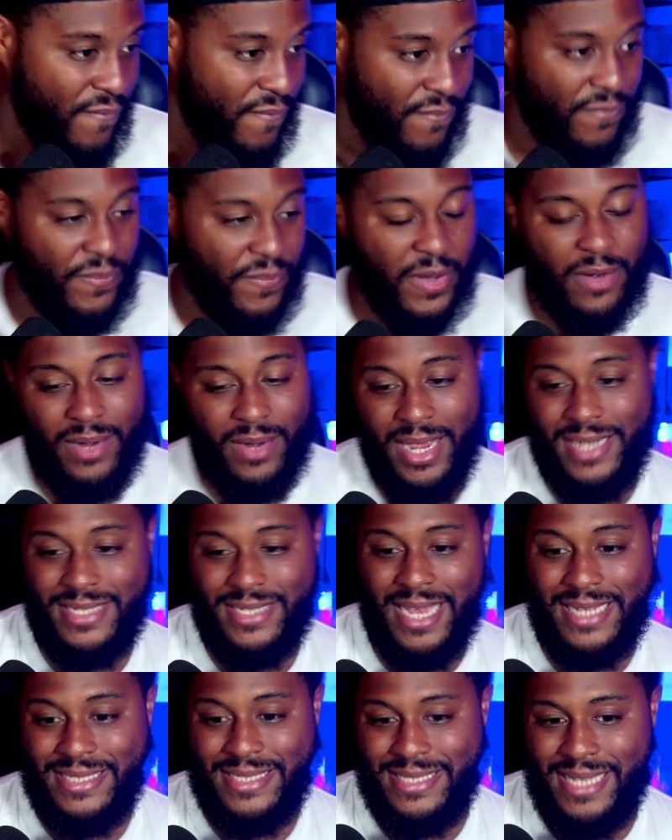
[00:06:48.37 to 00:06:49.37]
figure
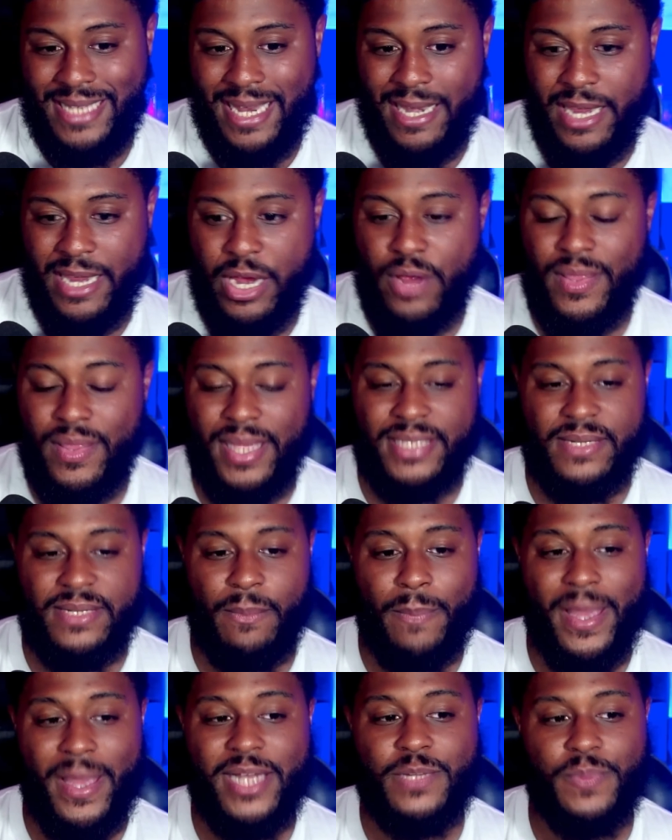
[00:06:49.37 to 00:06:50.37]
and hear that he's a
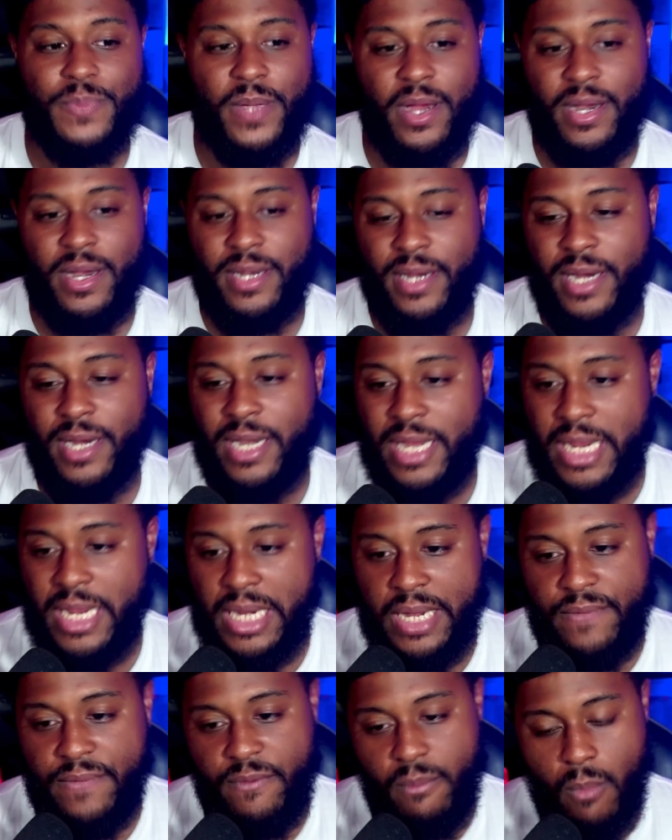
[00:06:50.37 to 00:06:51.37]
bench player, and they're going to get
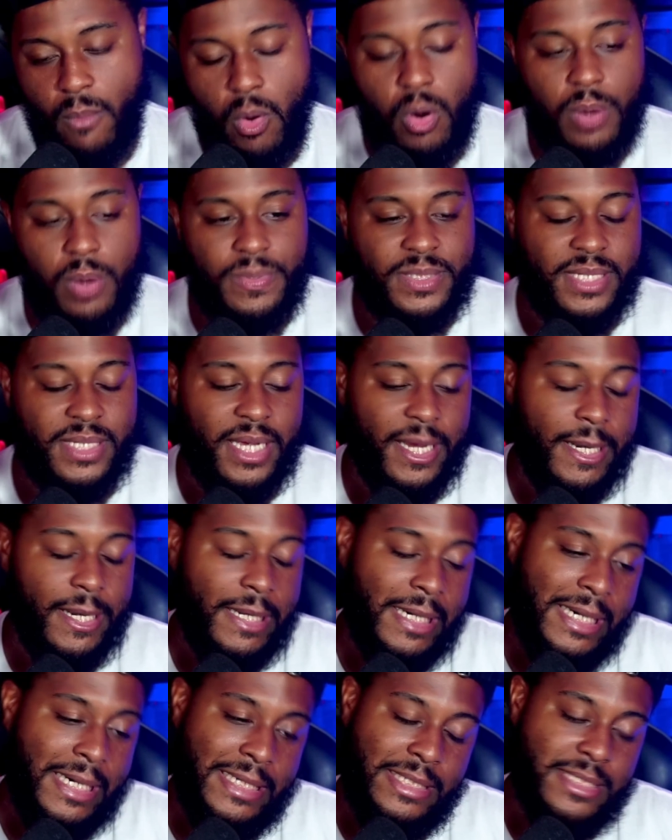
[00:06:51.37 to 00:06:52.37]
even more upset.
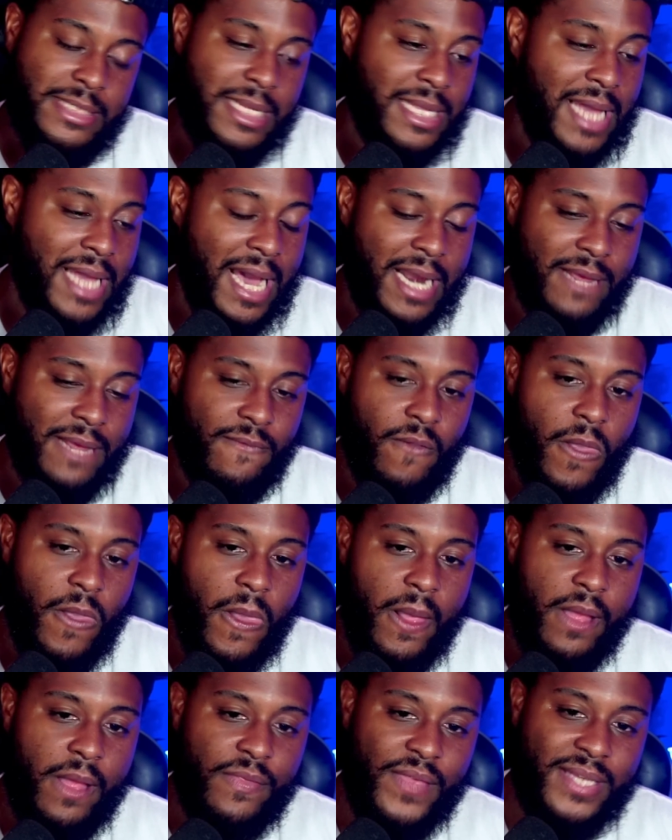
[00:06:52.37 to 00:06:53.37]
There's a lot of
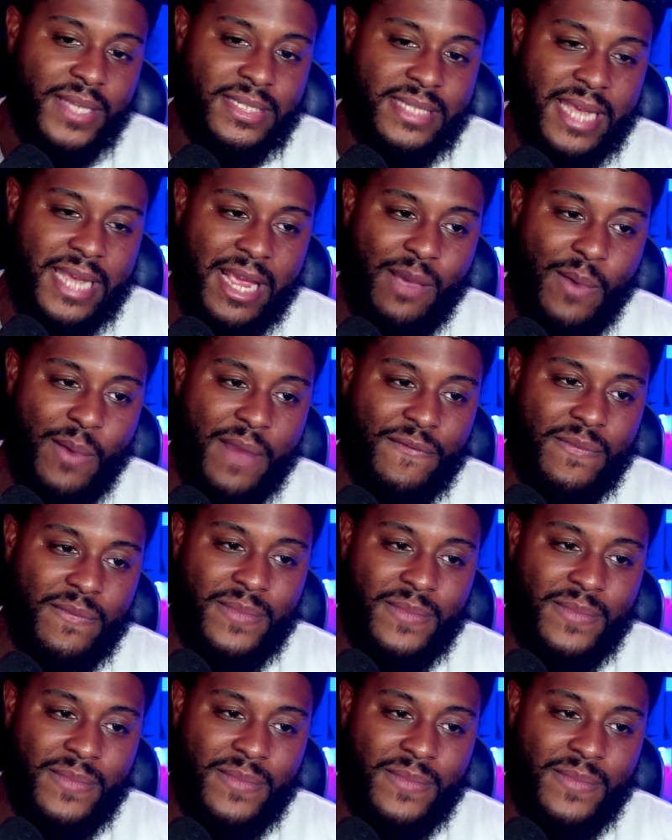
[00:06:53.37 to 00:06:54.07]
things to take away from